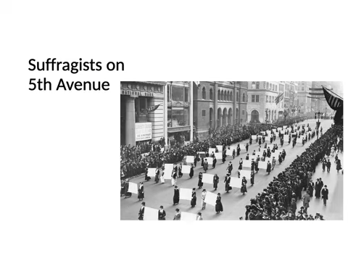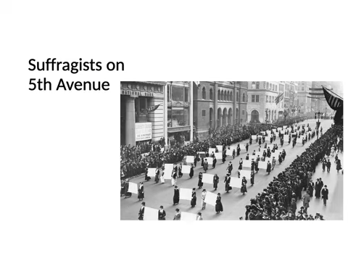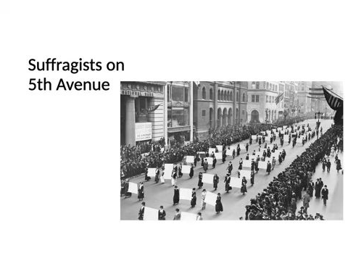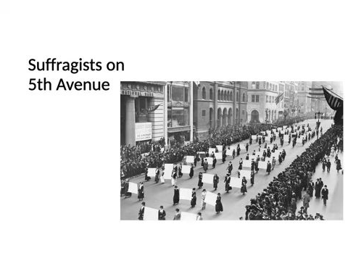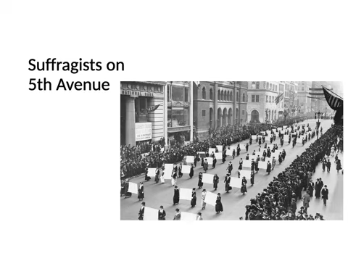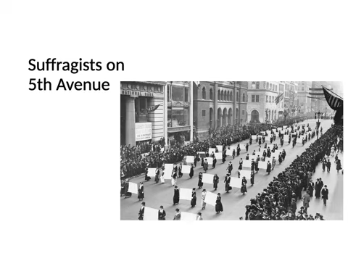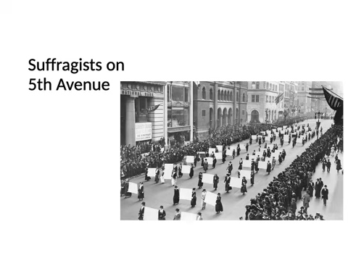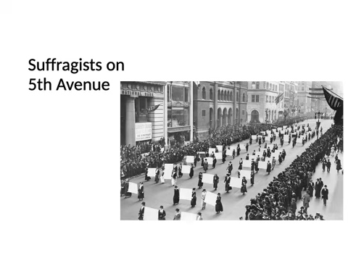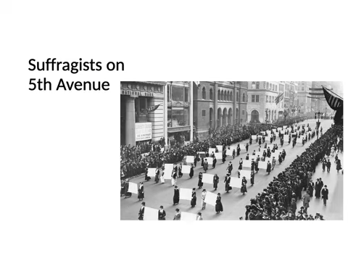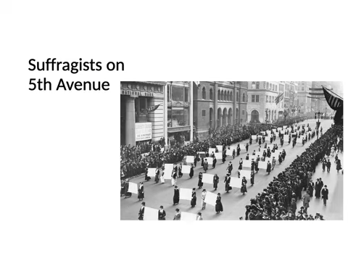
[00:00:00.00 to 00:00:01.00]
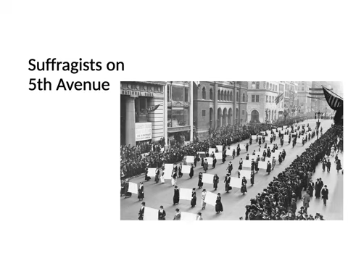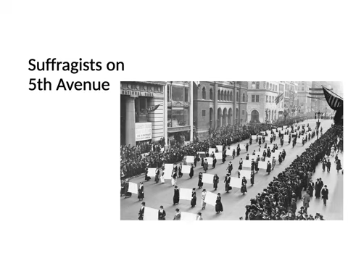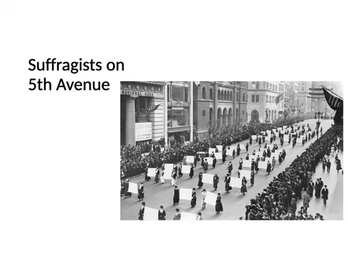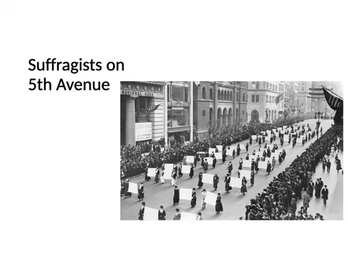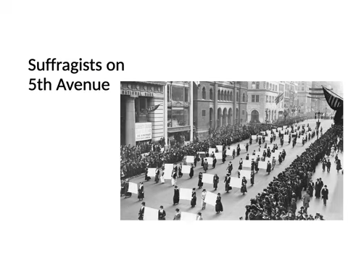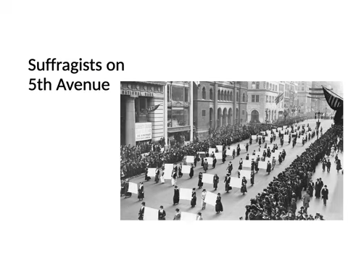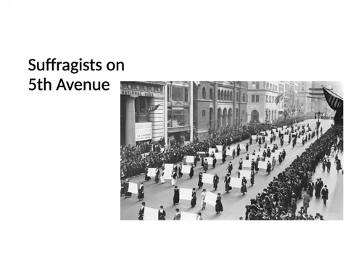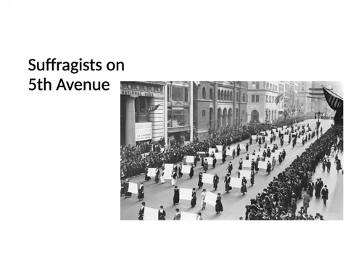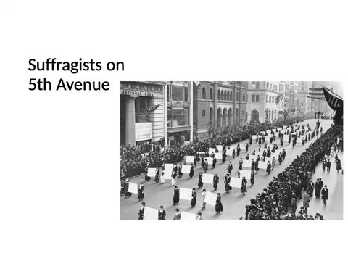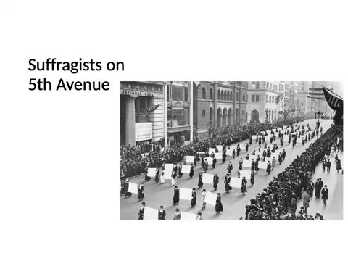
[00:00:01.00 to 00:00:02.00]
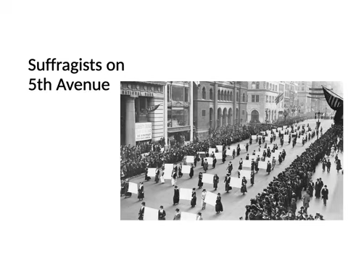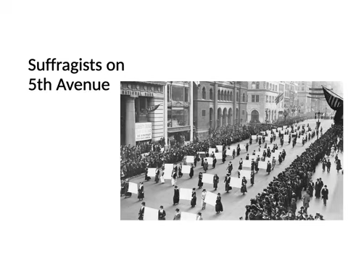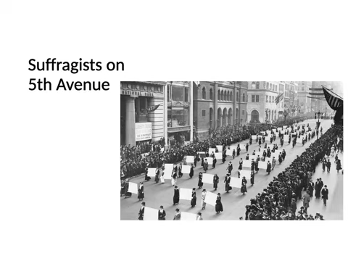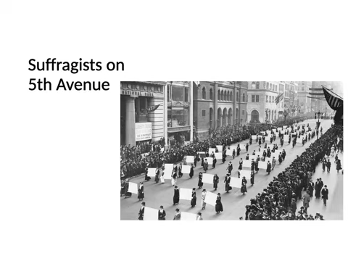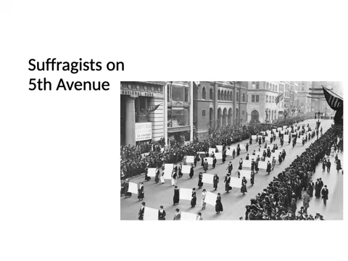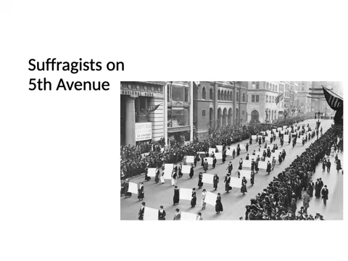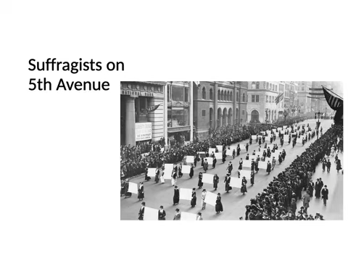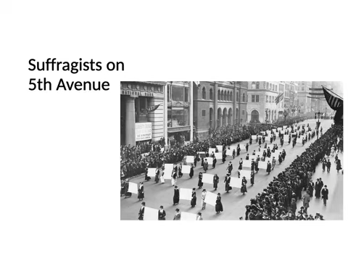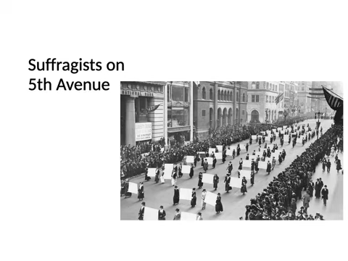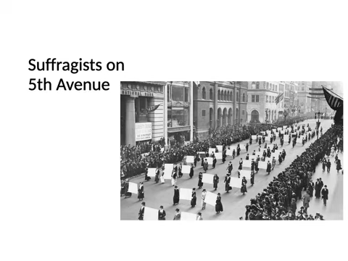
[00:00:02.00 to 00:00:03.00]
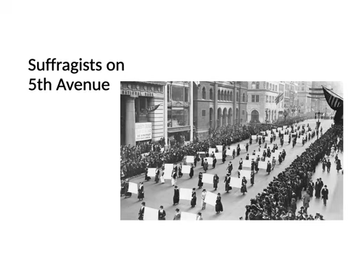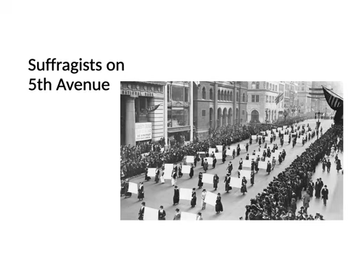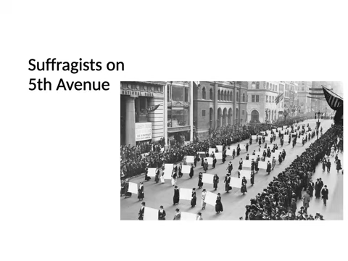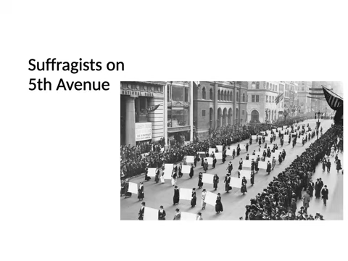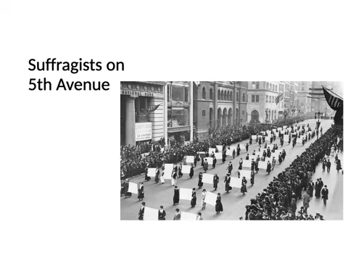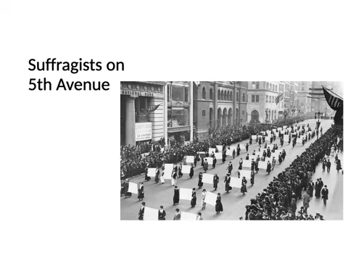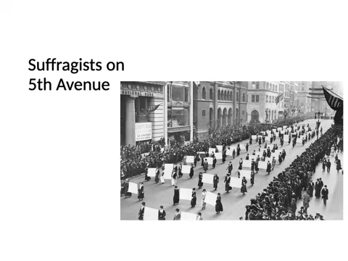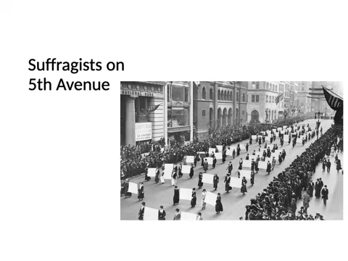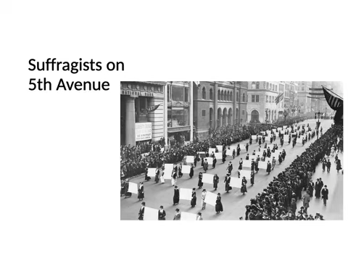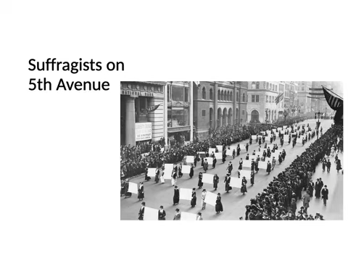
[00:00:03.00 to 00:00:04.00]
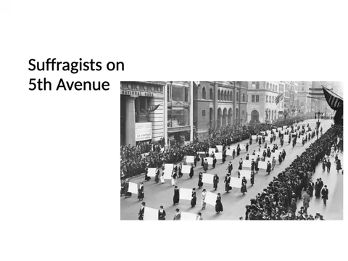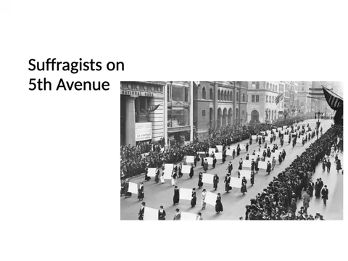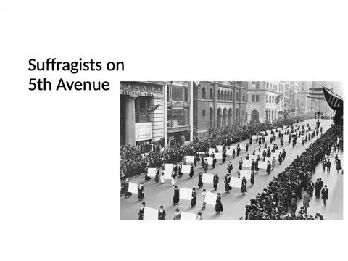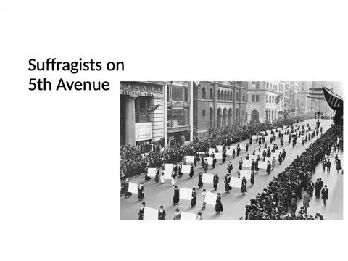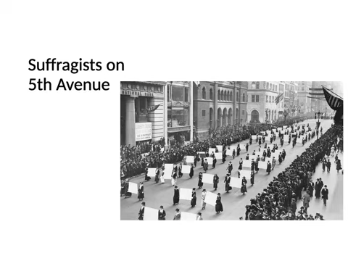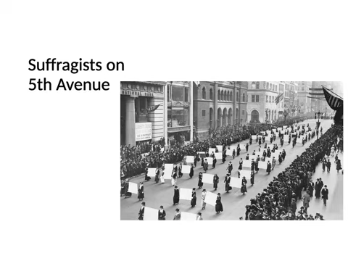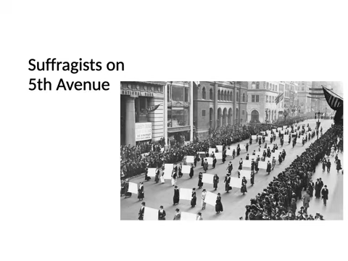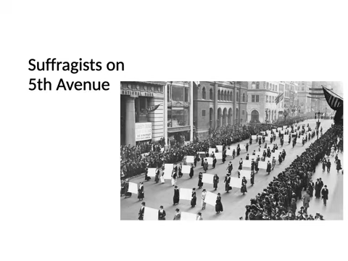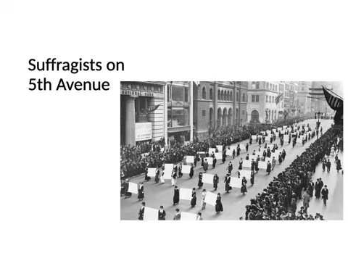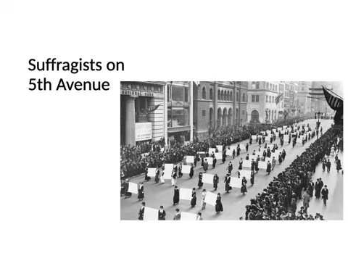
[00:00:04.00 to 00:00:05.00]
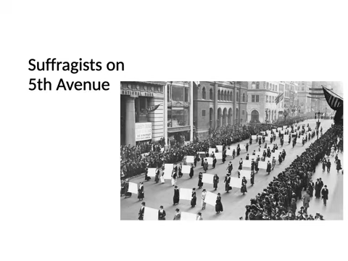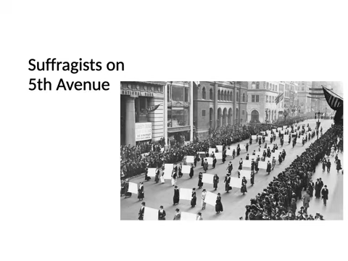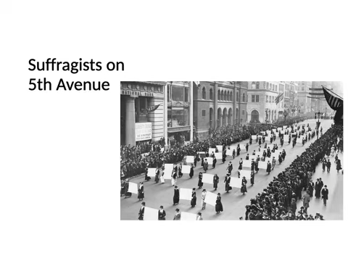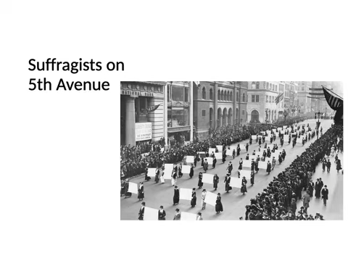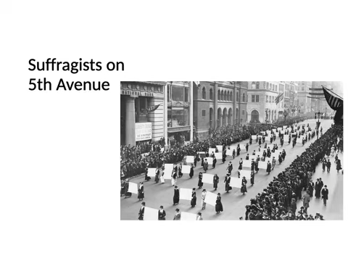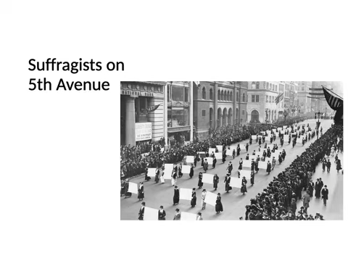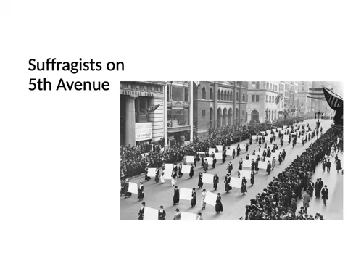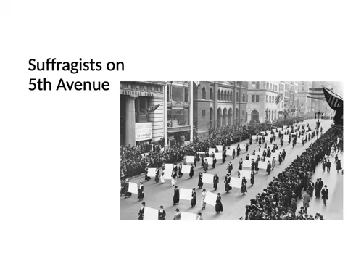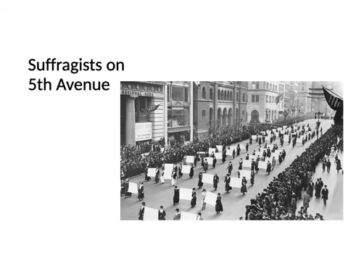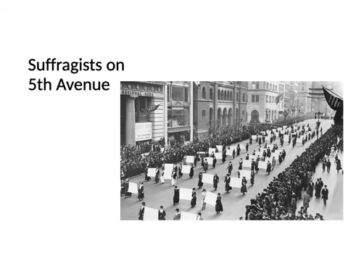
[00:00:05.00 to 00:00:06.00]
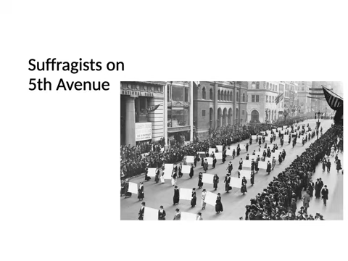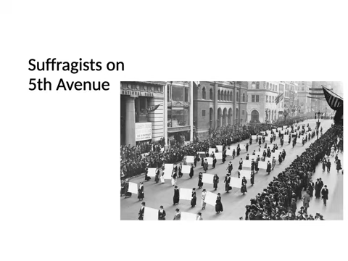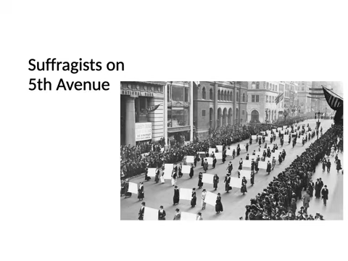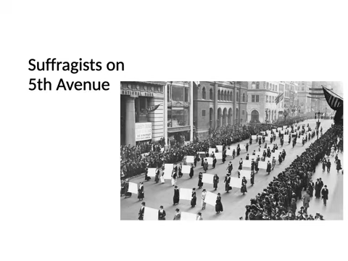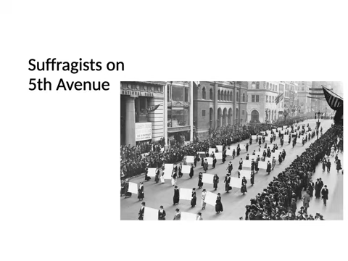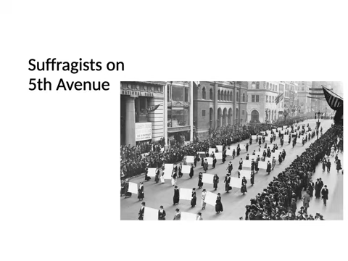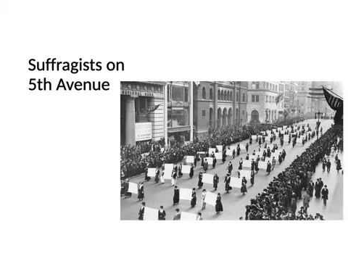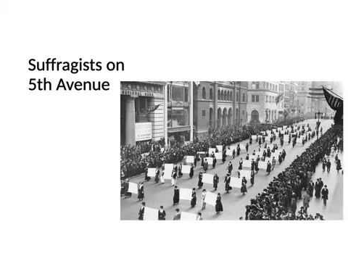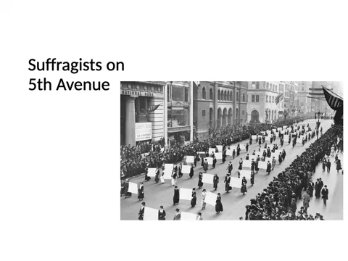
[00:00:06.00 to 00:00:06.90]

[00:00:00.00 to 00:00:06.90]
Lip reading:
[unreadable: no face in view]